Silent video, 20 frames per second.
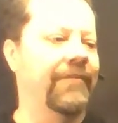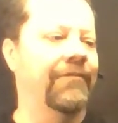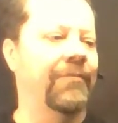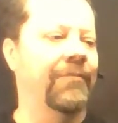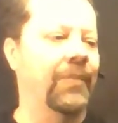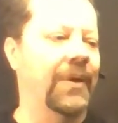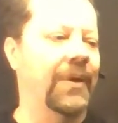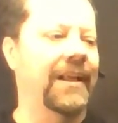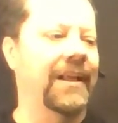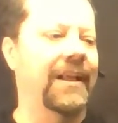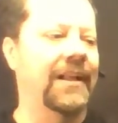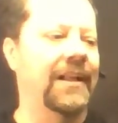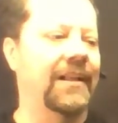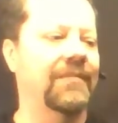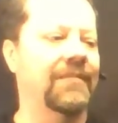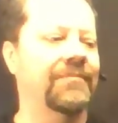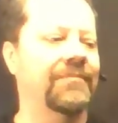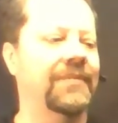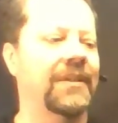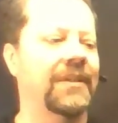1 to L.
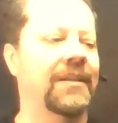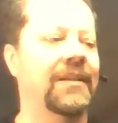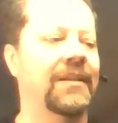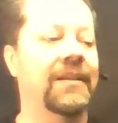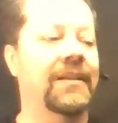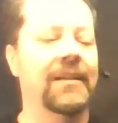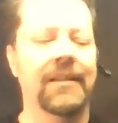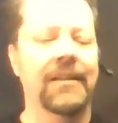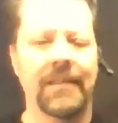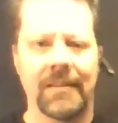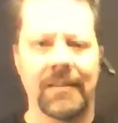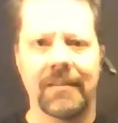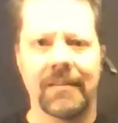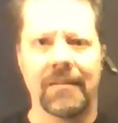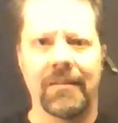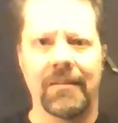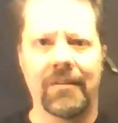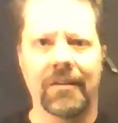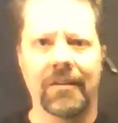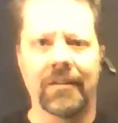The
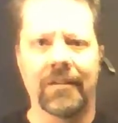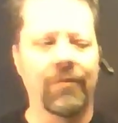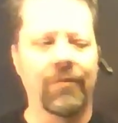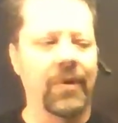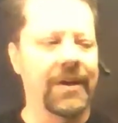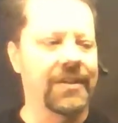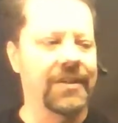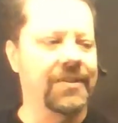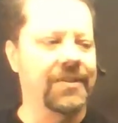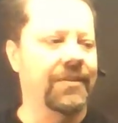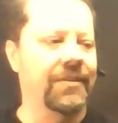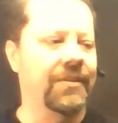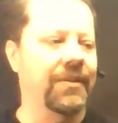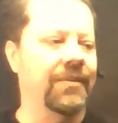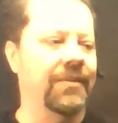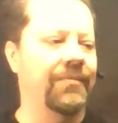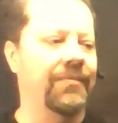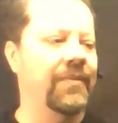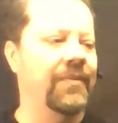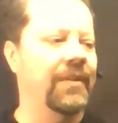log of 1 is 0.
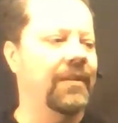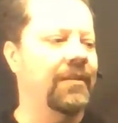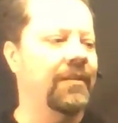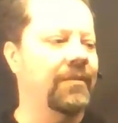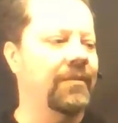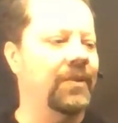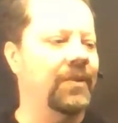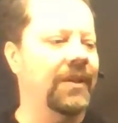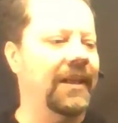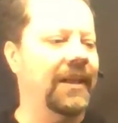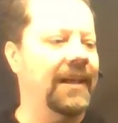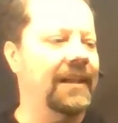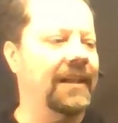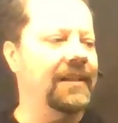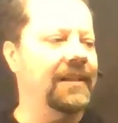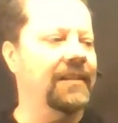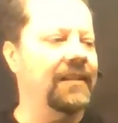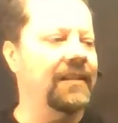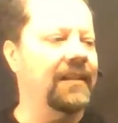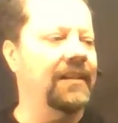We'll get
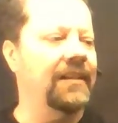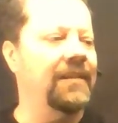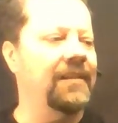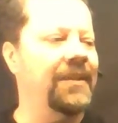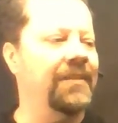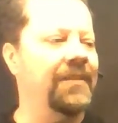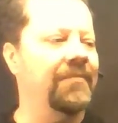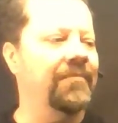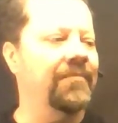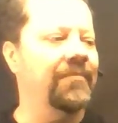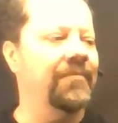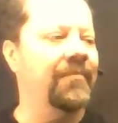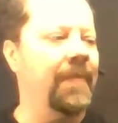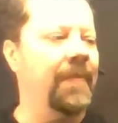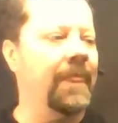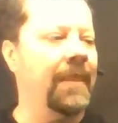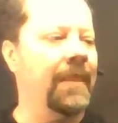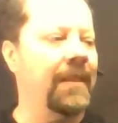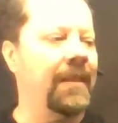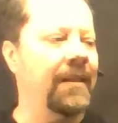the limit
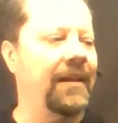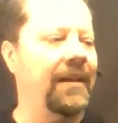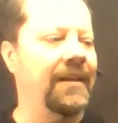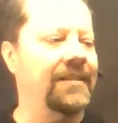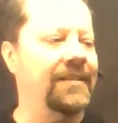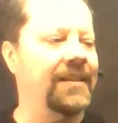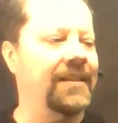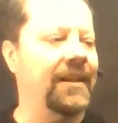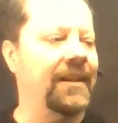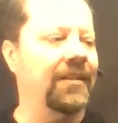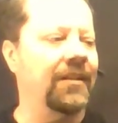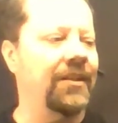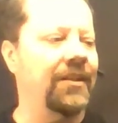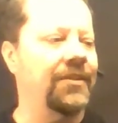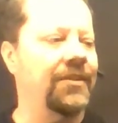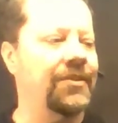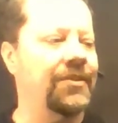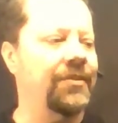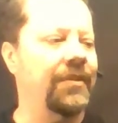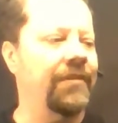as L
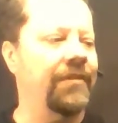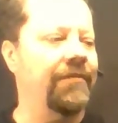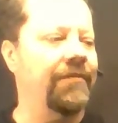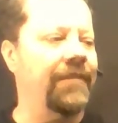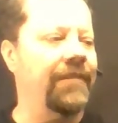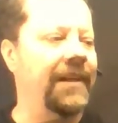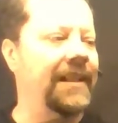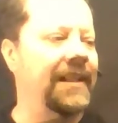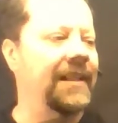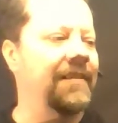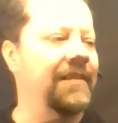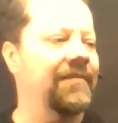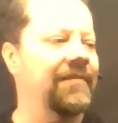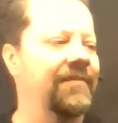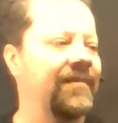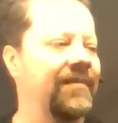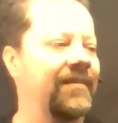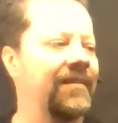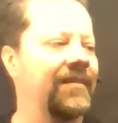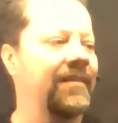goes to infinity,
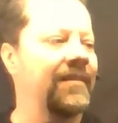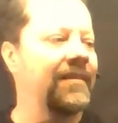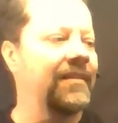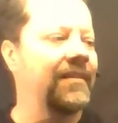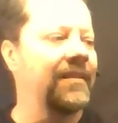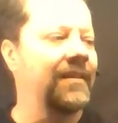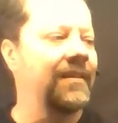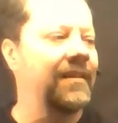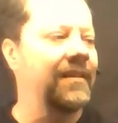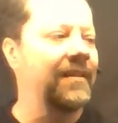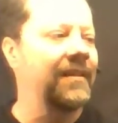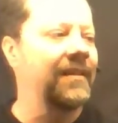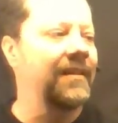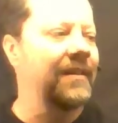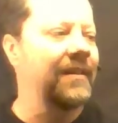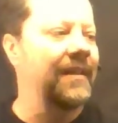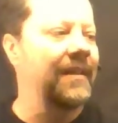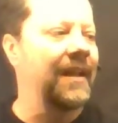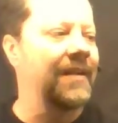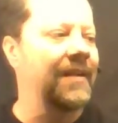
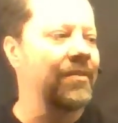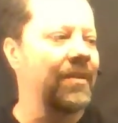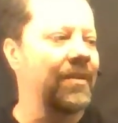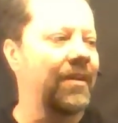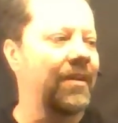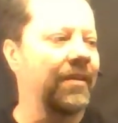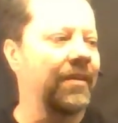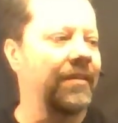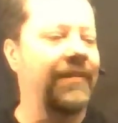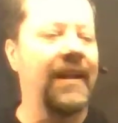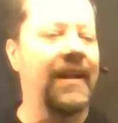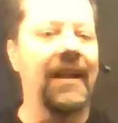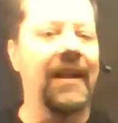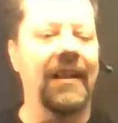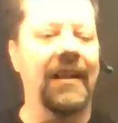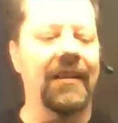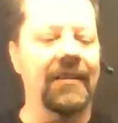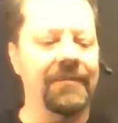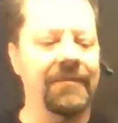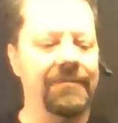natural log of
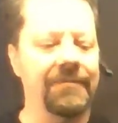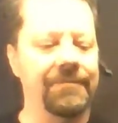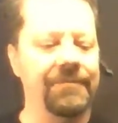L,